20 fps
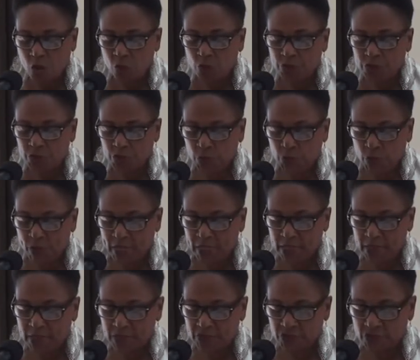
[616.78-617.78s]
when you're white
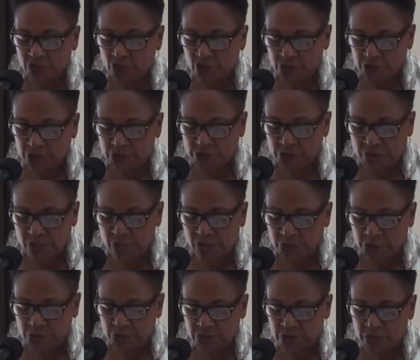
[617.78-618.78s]
in this
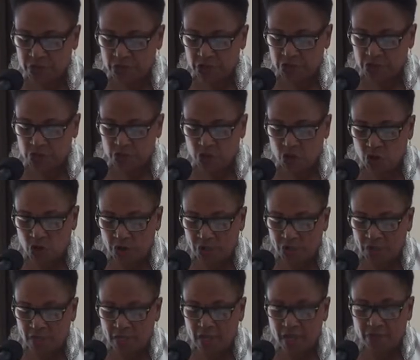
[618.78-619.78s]
country, you're
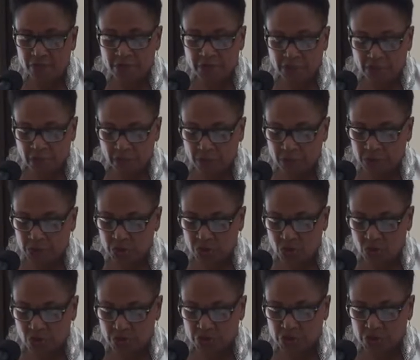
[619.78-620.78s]
taught that everything
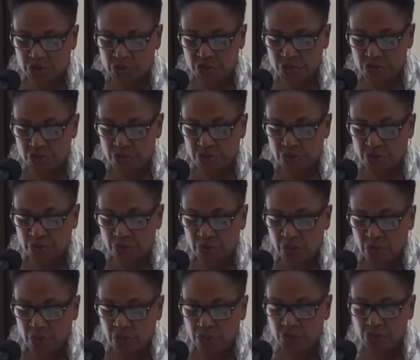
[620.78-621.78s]
belongs to you.
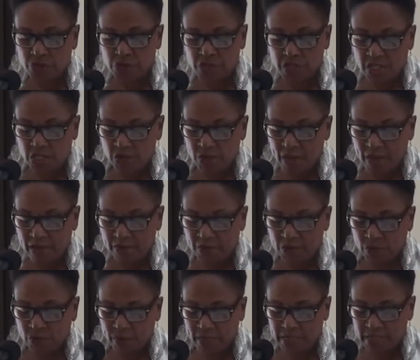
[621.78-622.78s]
You think you have
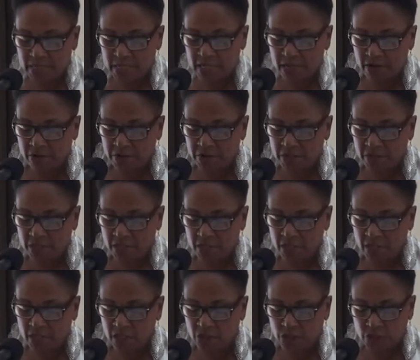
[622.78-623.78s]
the right to
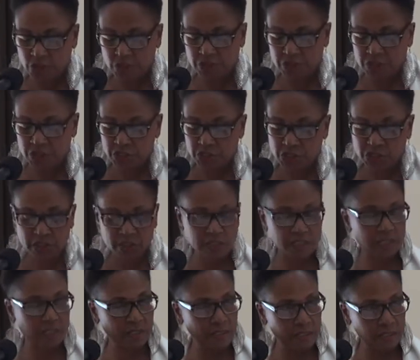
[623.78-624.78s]
everything. You're conditioned
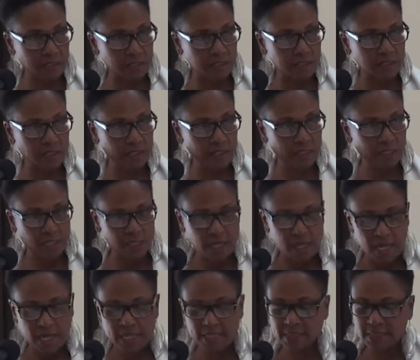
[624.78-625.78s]
to this.
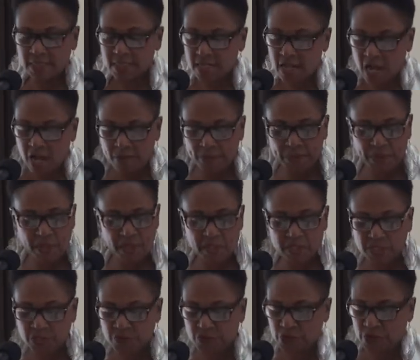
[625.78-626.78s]
It's not
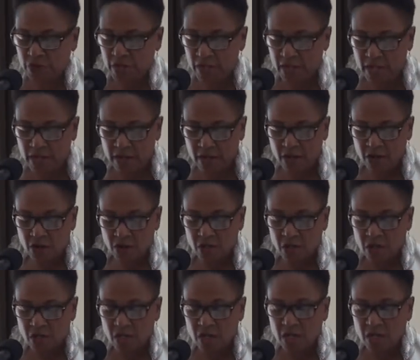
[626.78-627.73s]
because of your hair